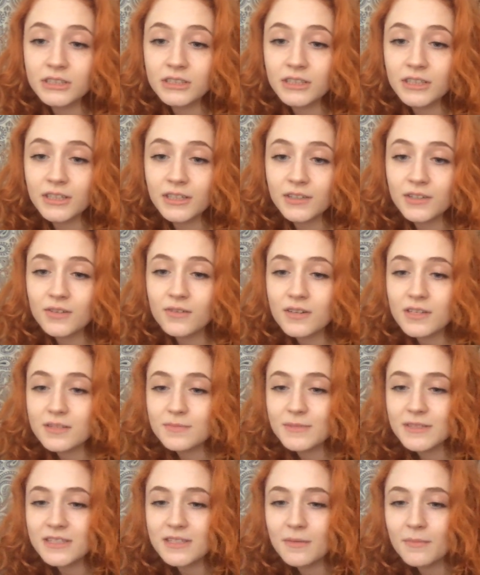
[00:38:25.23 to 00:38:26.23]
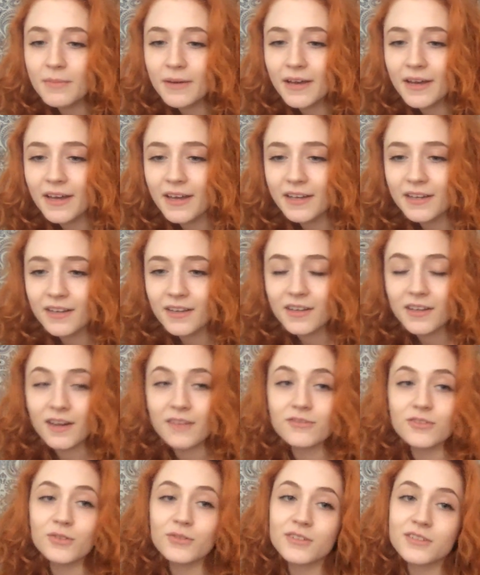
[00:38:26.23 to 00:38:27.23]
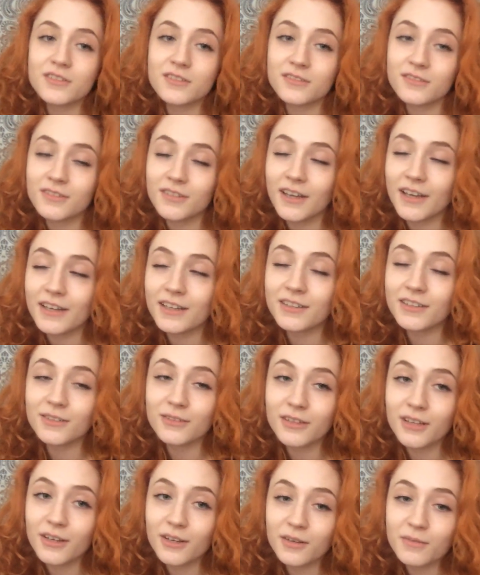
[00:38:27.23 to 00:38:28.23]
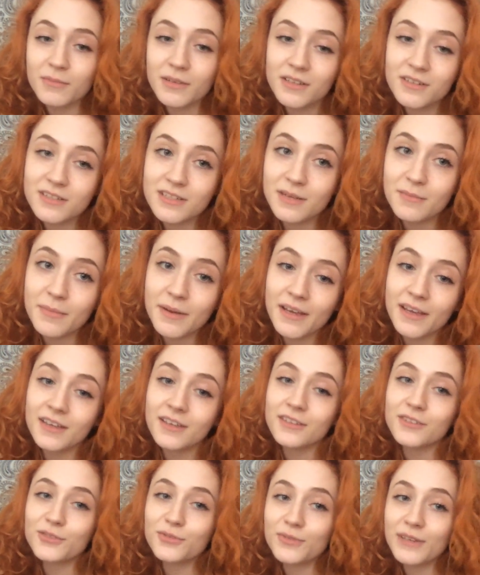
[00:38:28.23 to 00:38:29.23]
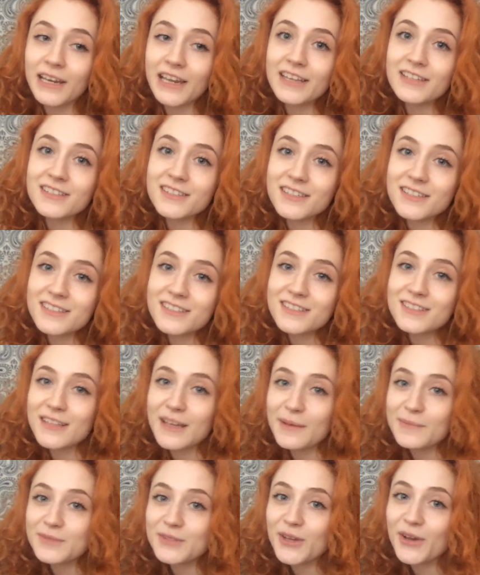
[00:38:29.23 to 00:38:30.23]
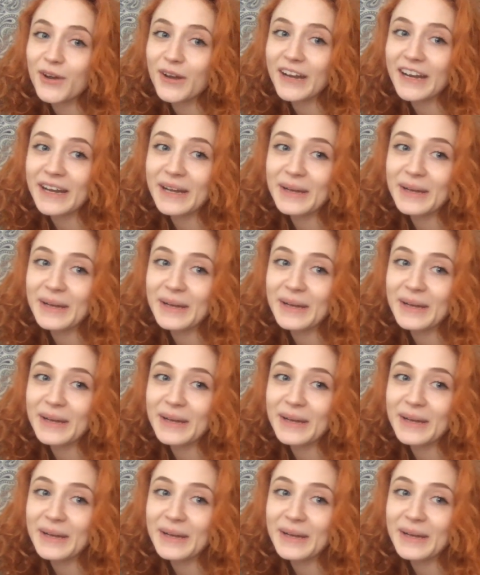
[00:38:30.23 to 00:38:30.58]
Notice me, senpai. Now that I've noticed you, I can no longer be your senpai. You realize this? I'm sorry.